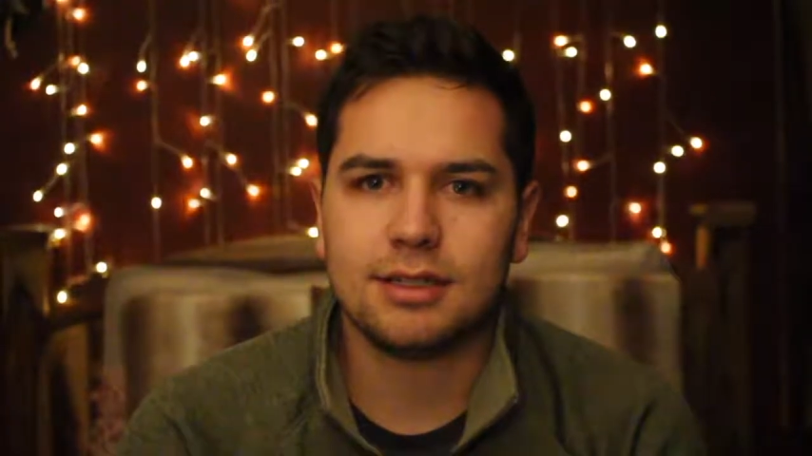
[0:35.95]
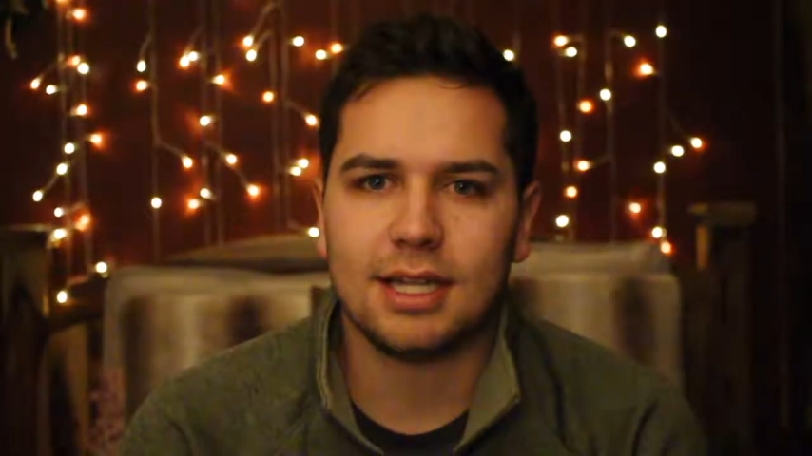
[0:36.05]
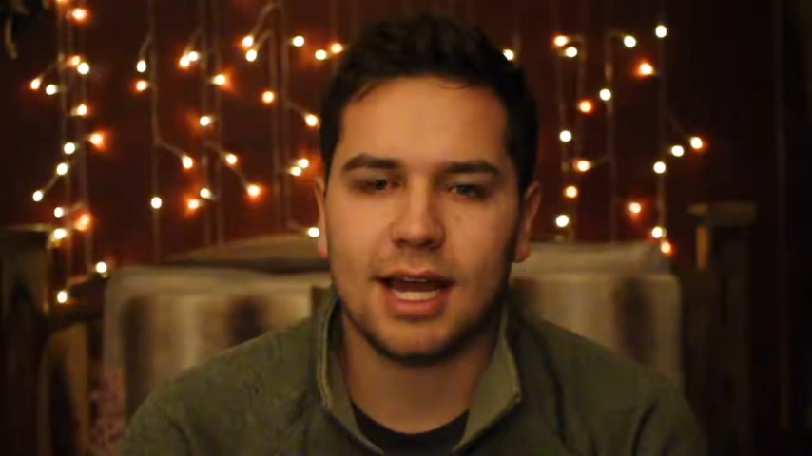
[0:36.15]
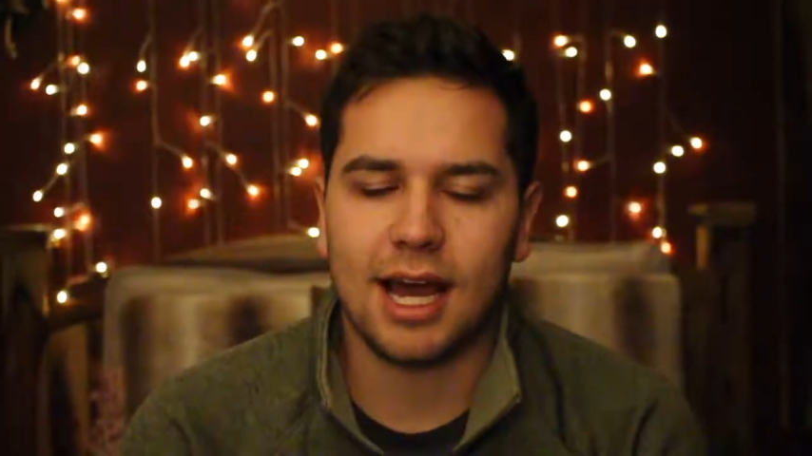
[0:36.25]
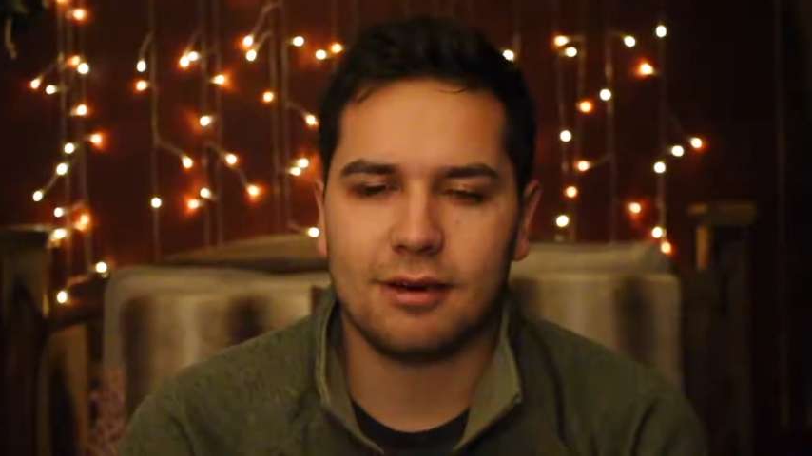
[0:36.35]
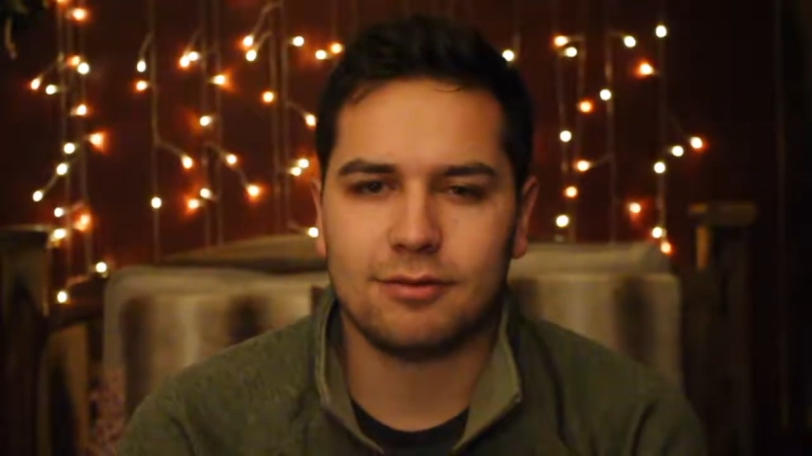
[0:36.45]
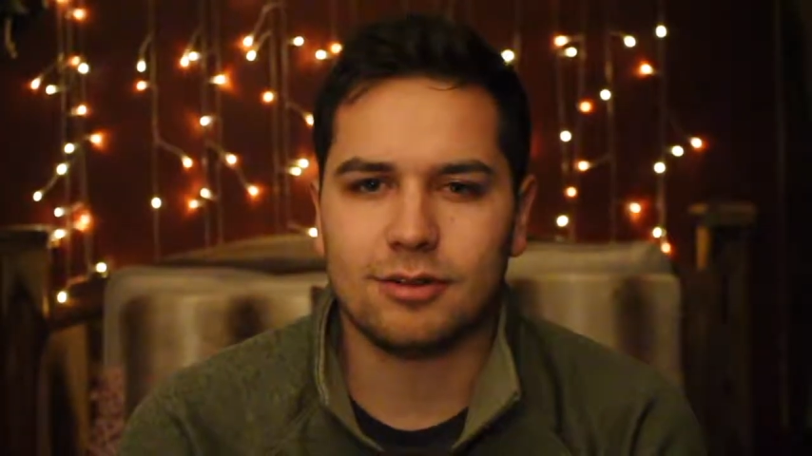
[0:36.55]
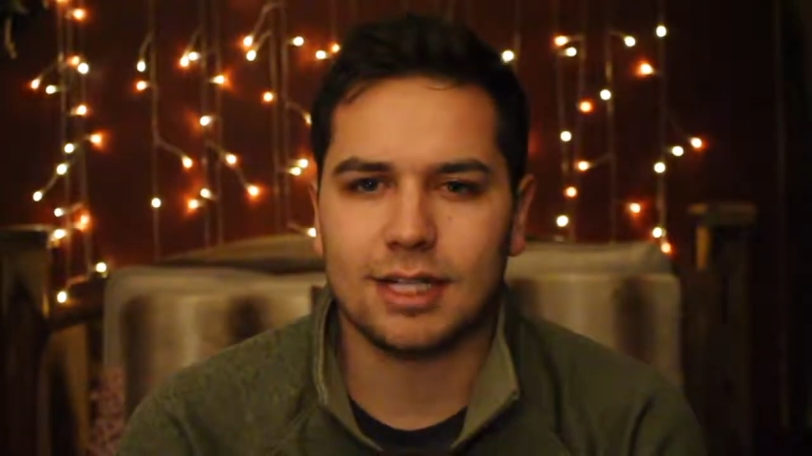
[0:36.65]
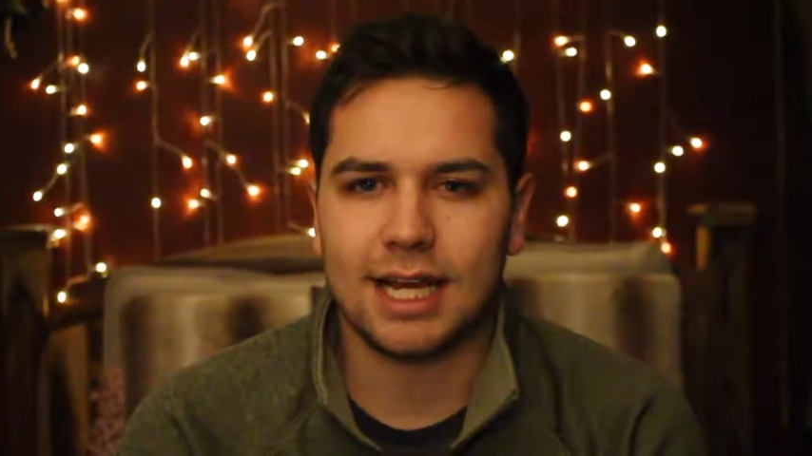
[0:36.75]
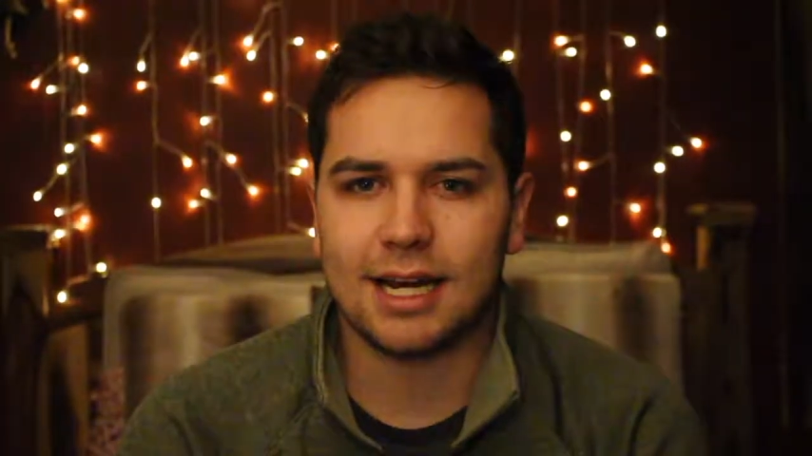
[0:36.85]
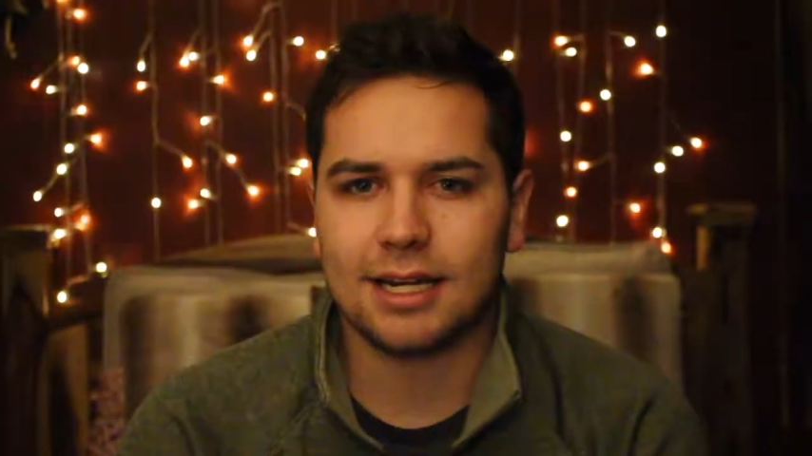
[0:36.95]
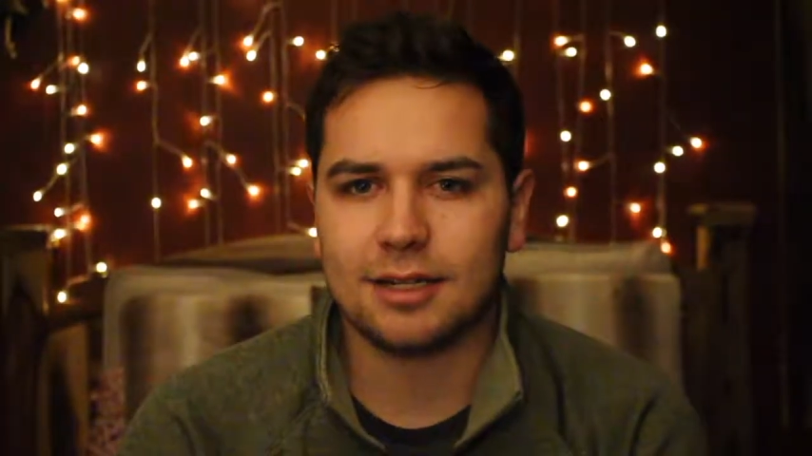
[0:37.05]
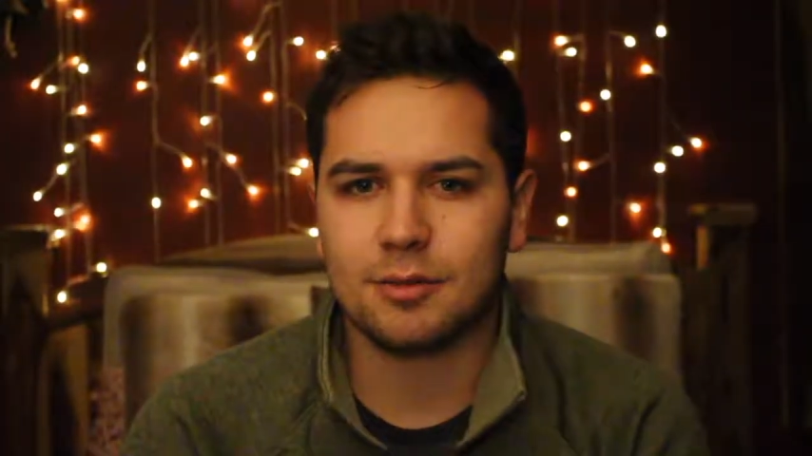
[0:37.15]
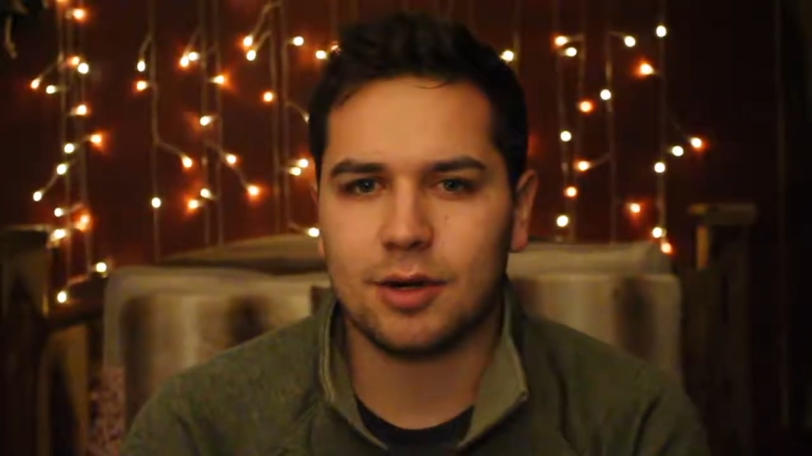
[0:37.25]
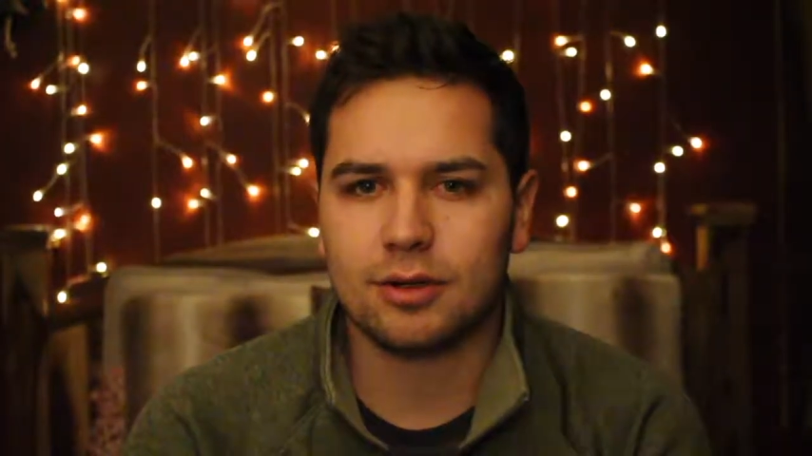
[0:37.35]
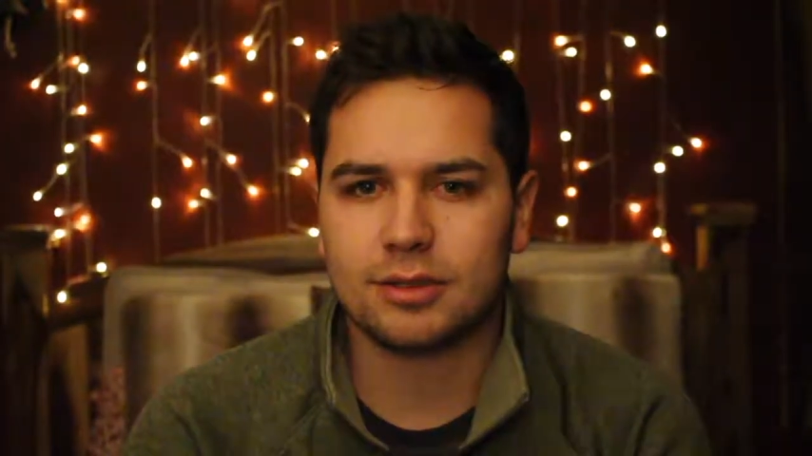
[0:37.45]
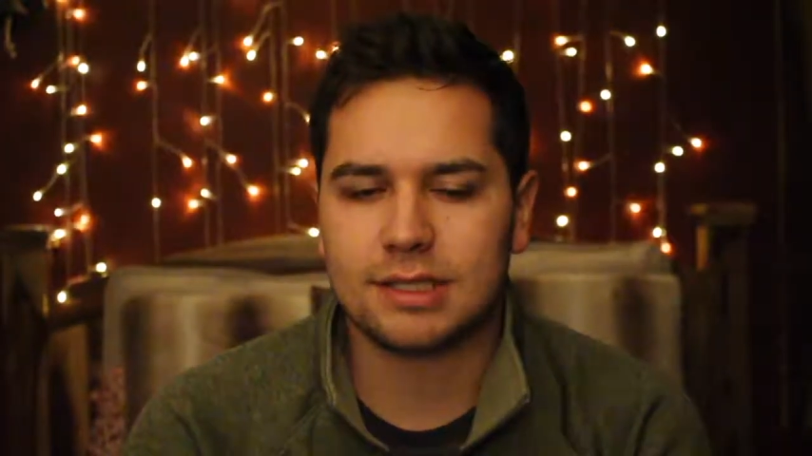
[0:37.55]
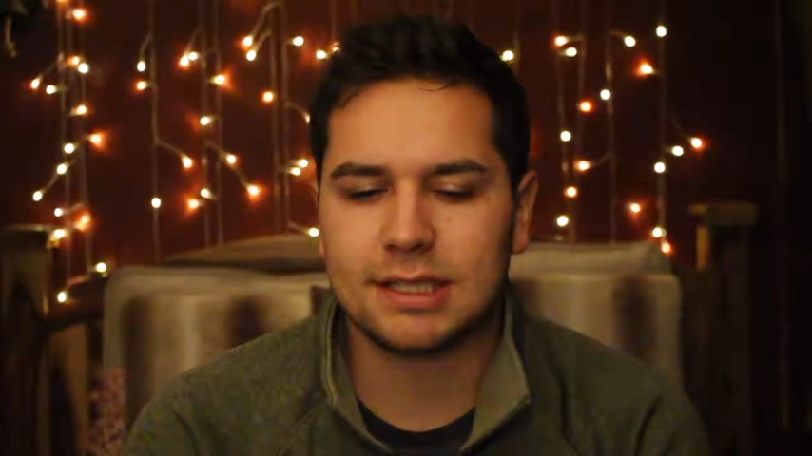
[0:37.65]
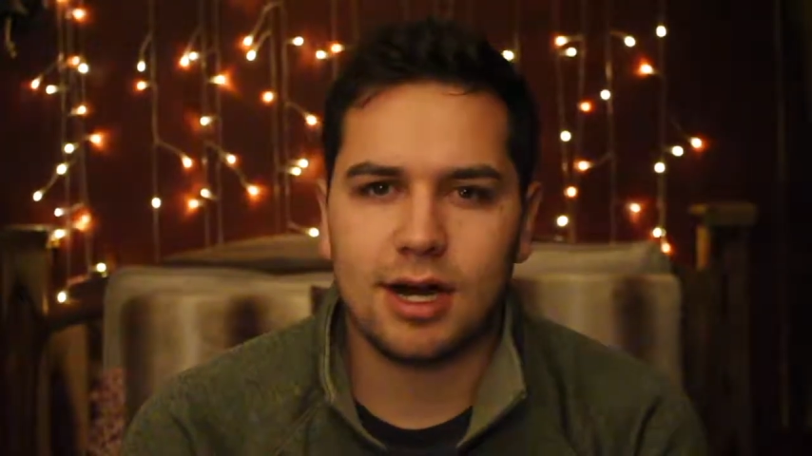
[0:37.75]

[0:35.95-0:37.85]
that I have fully edited to post.